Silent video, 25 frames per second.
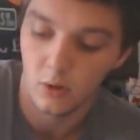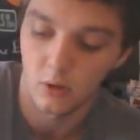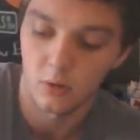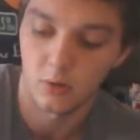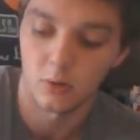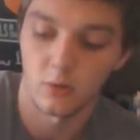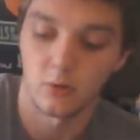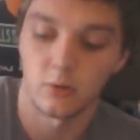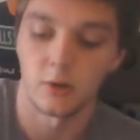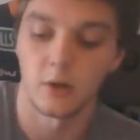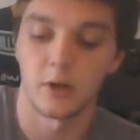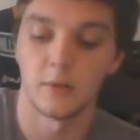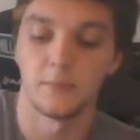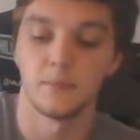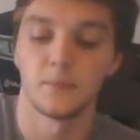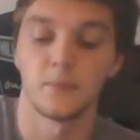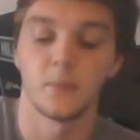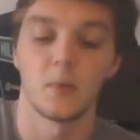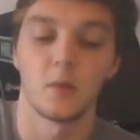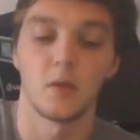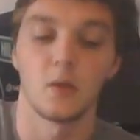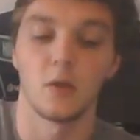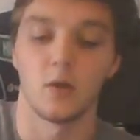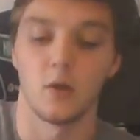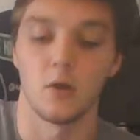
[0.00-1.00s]
Okay,
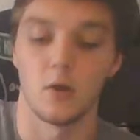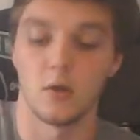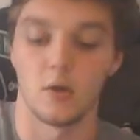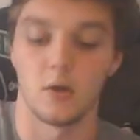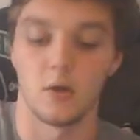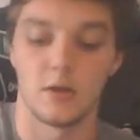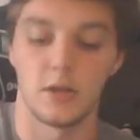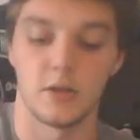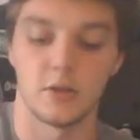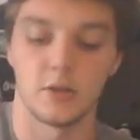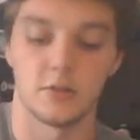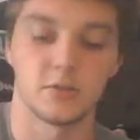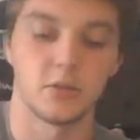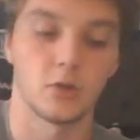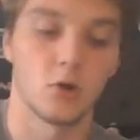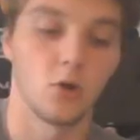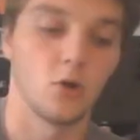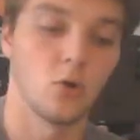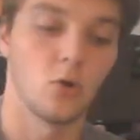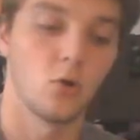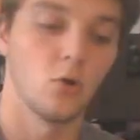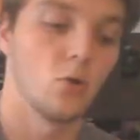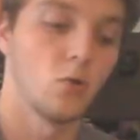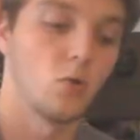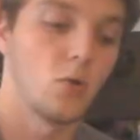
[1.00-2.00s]
and
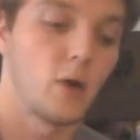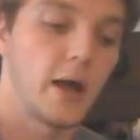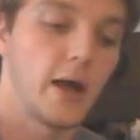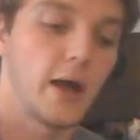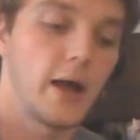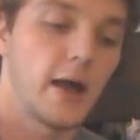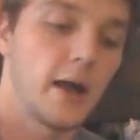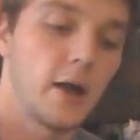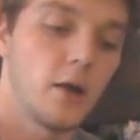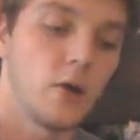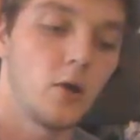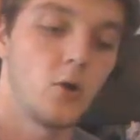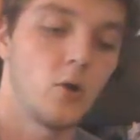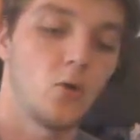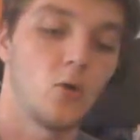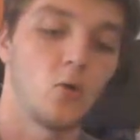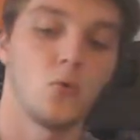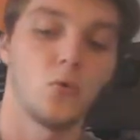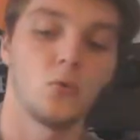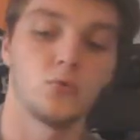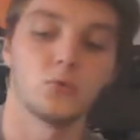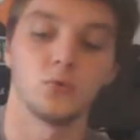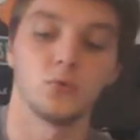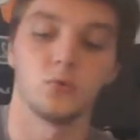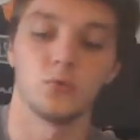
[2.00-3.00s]
so
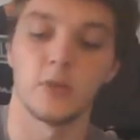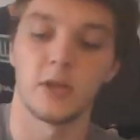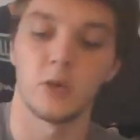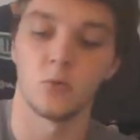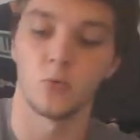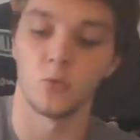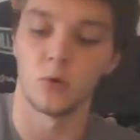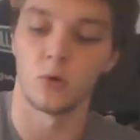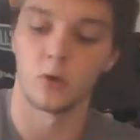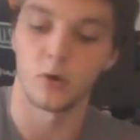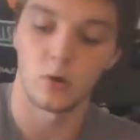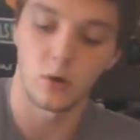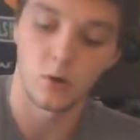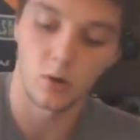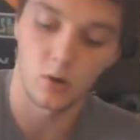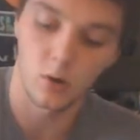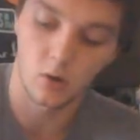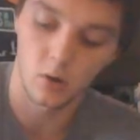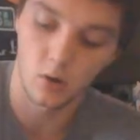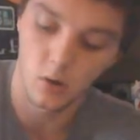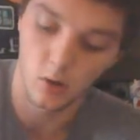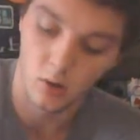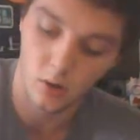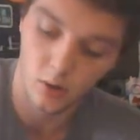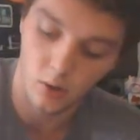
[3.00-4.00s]
how do they work?
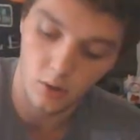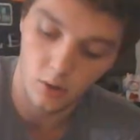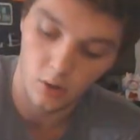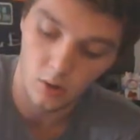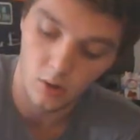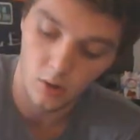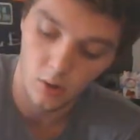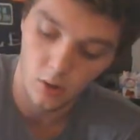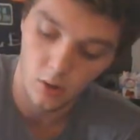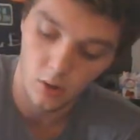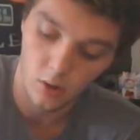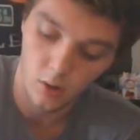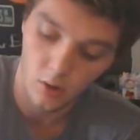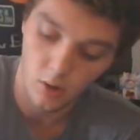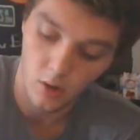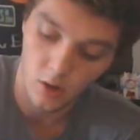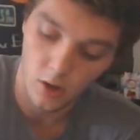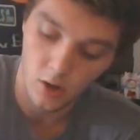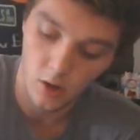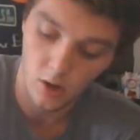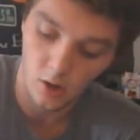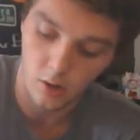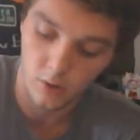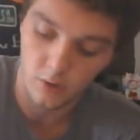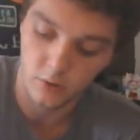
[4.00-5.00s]

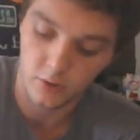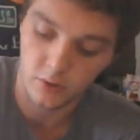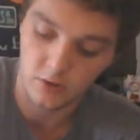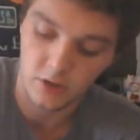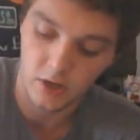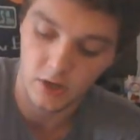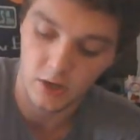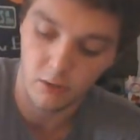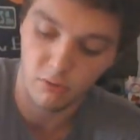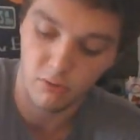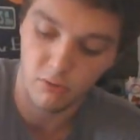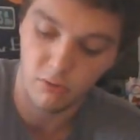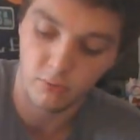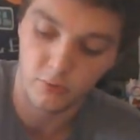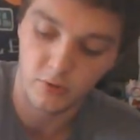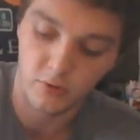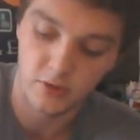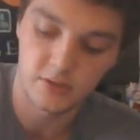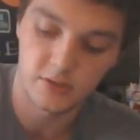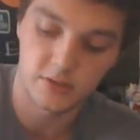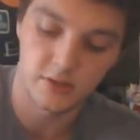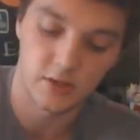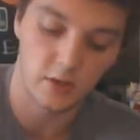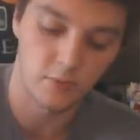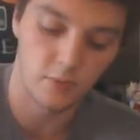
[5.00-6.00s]
And there's a
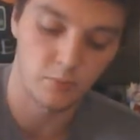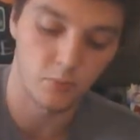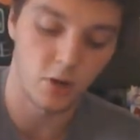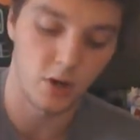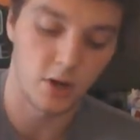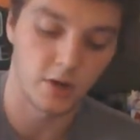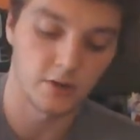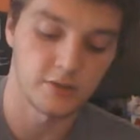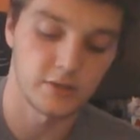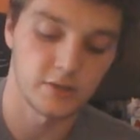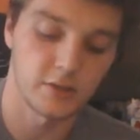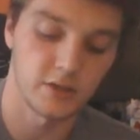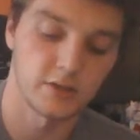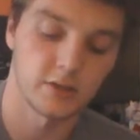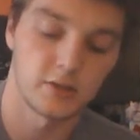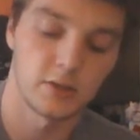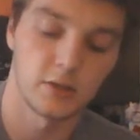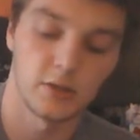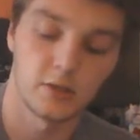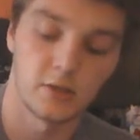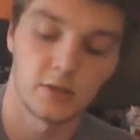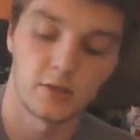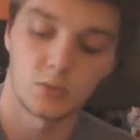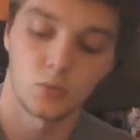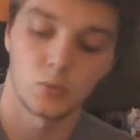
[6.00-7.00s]
3-step process to
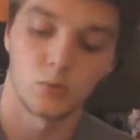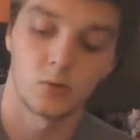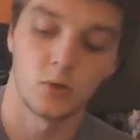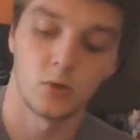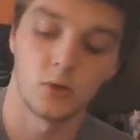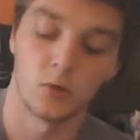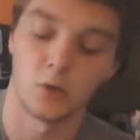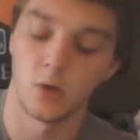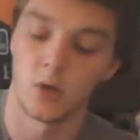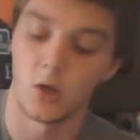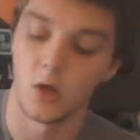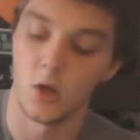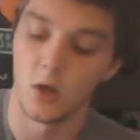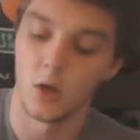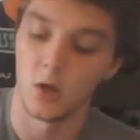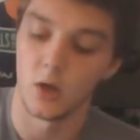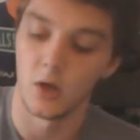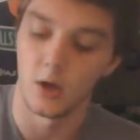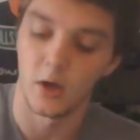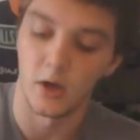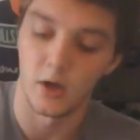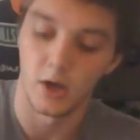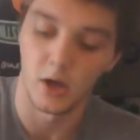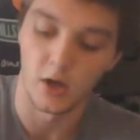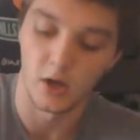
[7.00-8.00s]
this one.
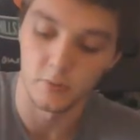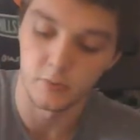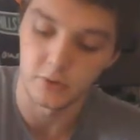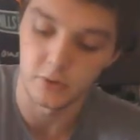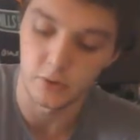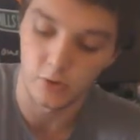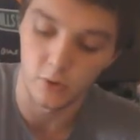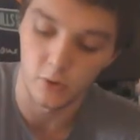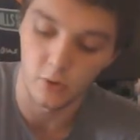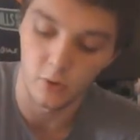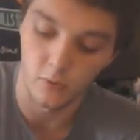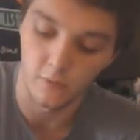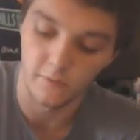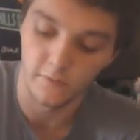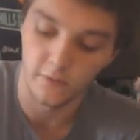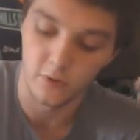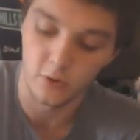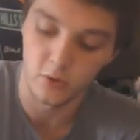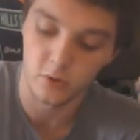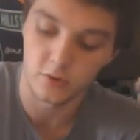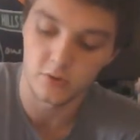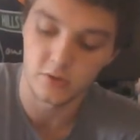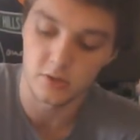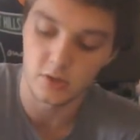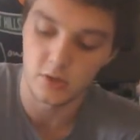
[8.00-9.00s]
So
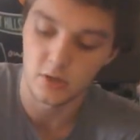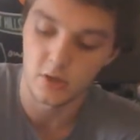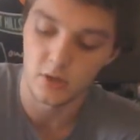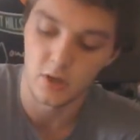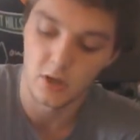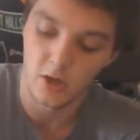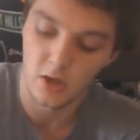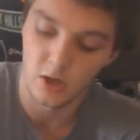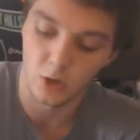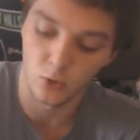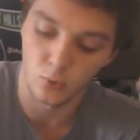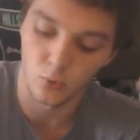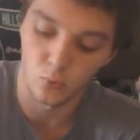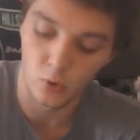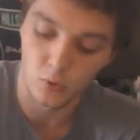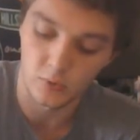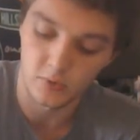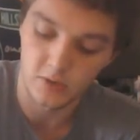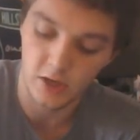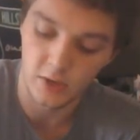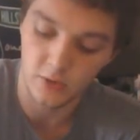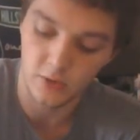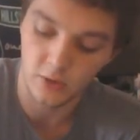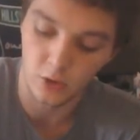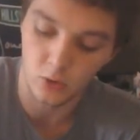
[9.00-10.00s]
first, it'll
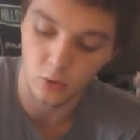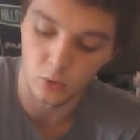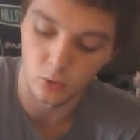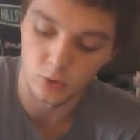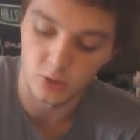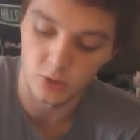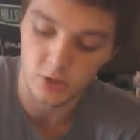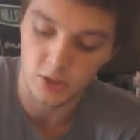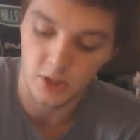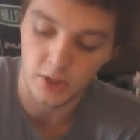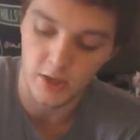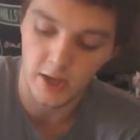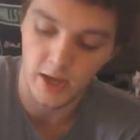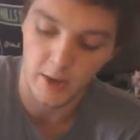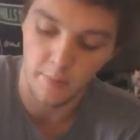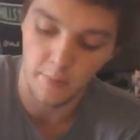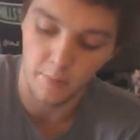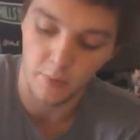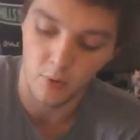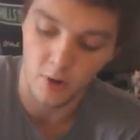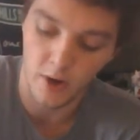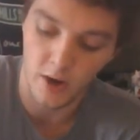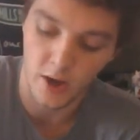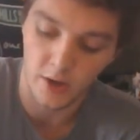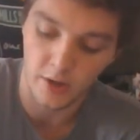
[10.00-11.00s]
rotate the Golgi
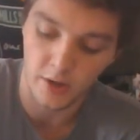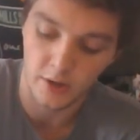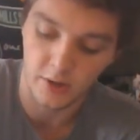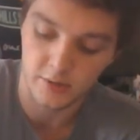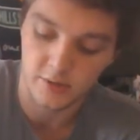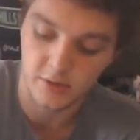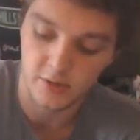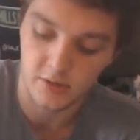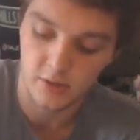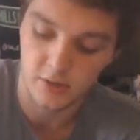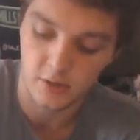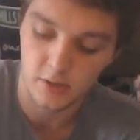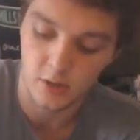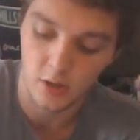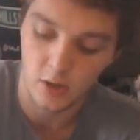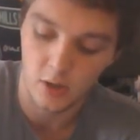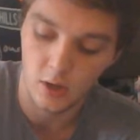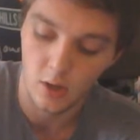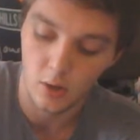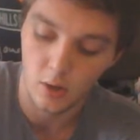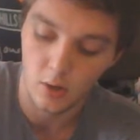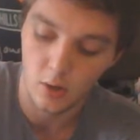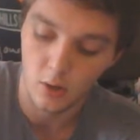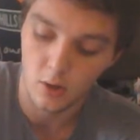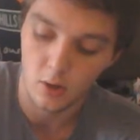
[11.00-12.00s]
apparatus
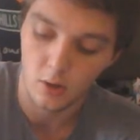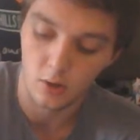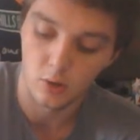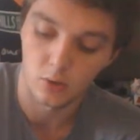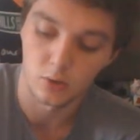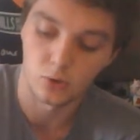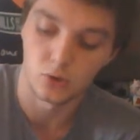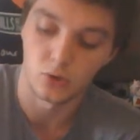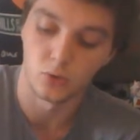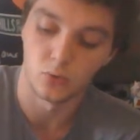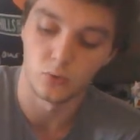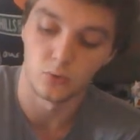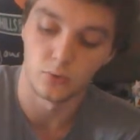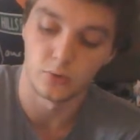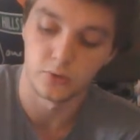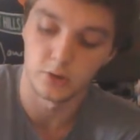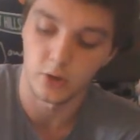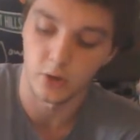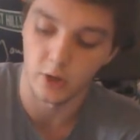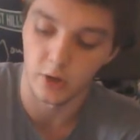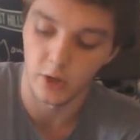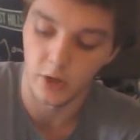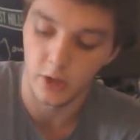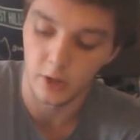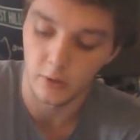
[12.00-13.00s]
to the
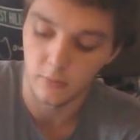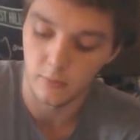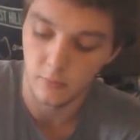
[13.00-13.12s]
target.